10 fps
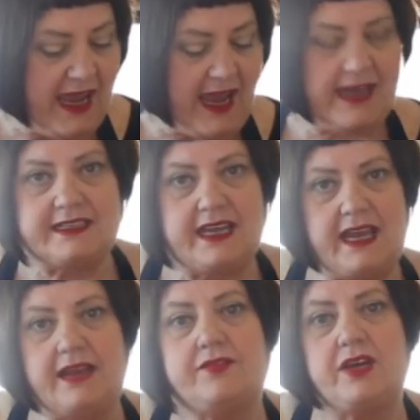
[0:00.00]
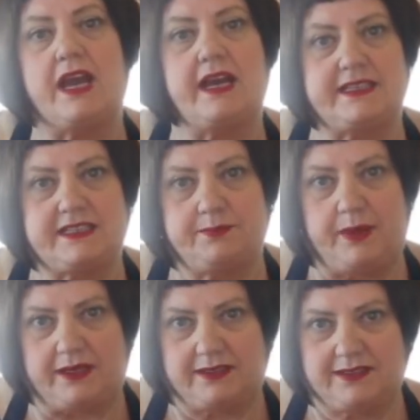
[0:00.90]
And every
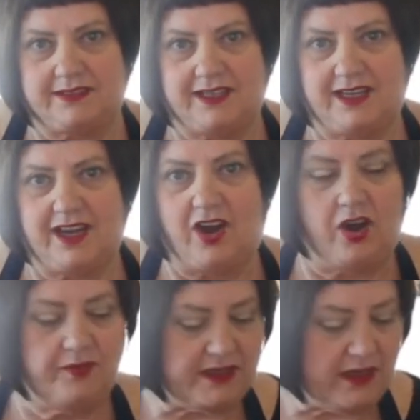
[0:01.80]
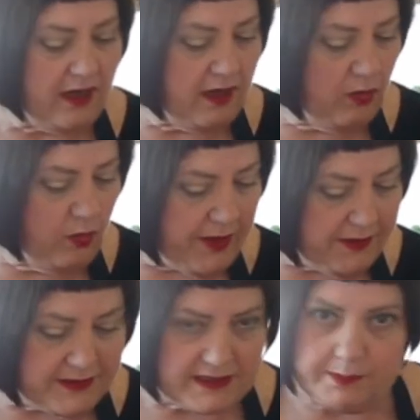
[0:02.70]
aspect of it, whether
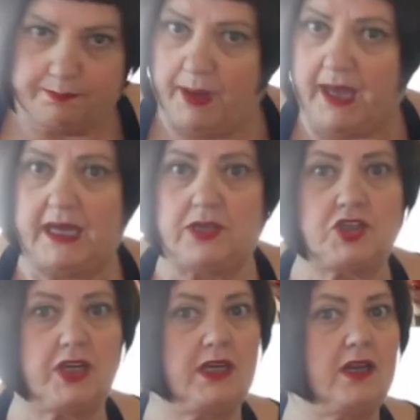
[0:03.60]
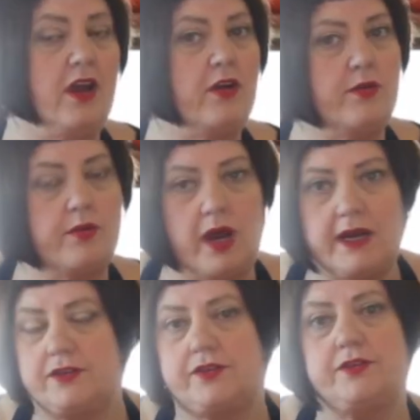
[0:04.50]
it's the packaging
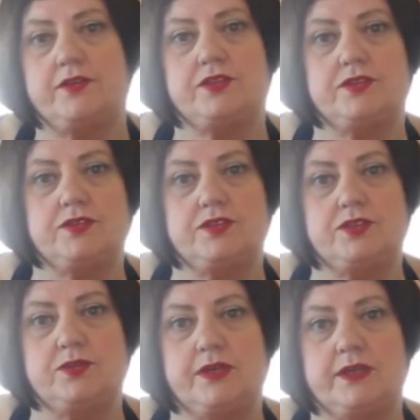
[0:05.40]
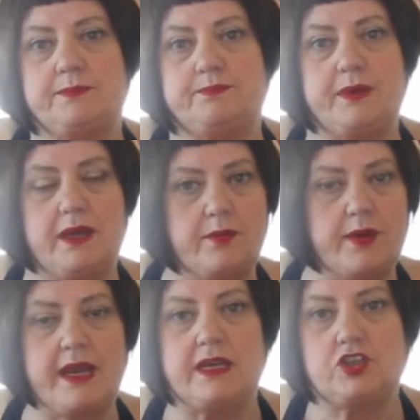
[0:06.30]
right through to a
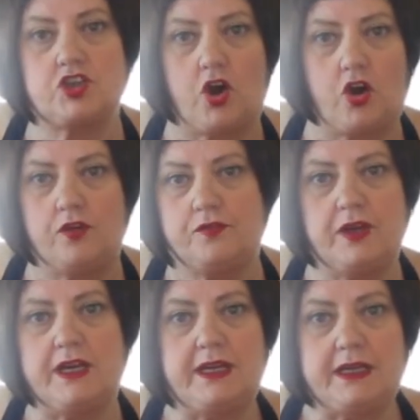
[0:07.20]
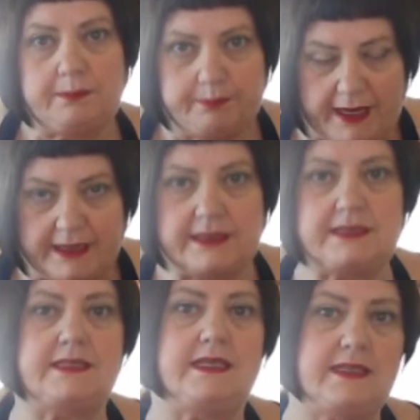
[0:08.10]
range of
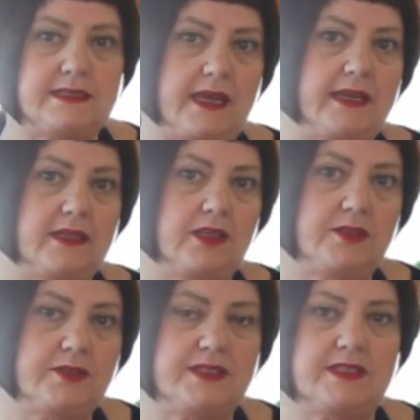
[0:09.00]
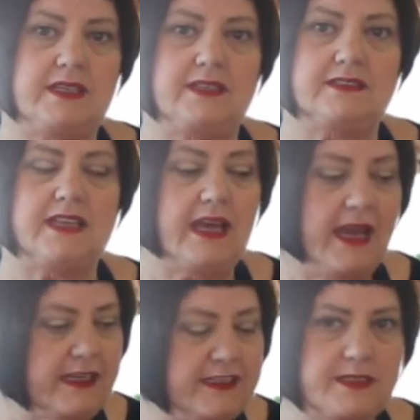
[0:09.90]
blended teas and loose teas,
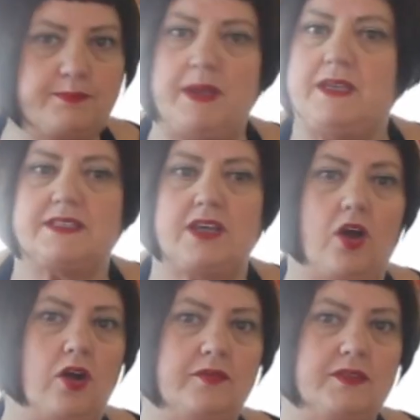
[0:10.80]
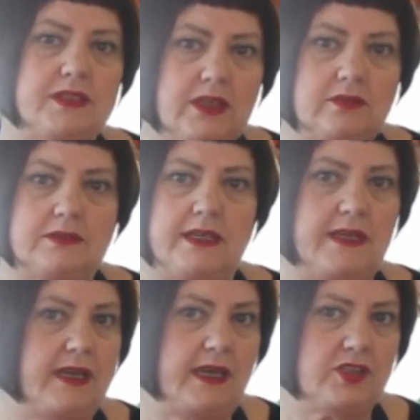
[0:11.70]
it speaks of total
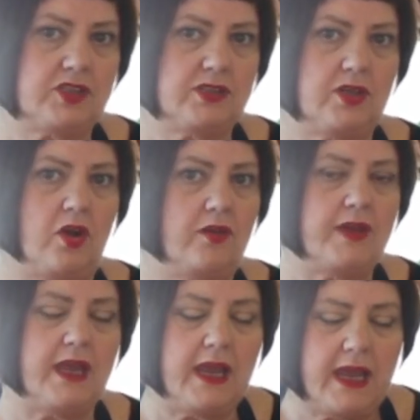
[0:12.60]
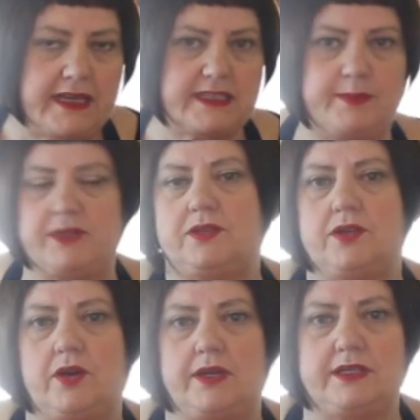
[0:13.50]
dedication, of expert
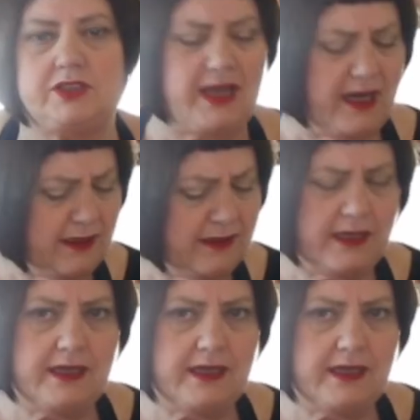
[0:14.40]
knowledge and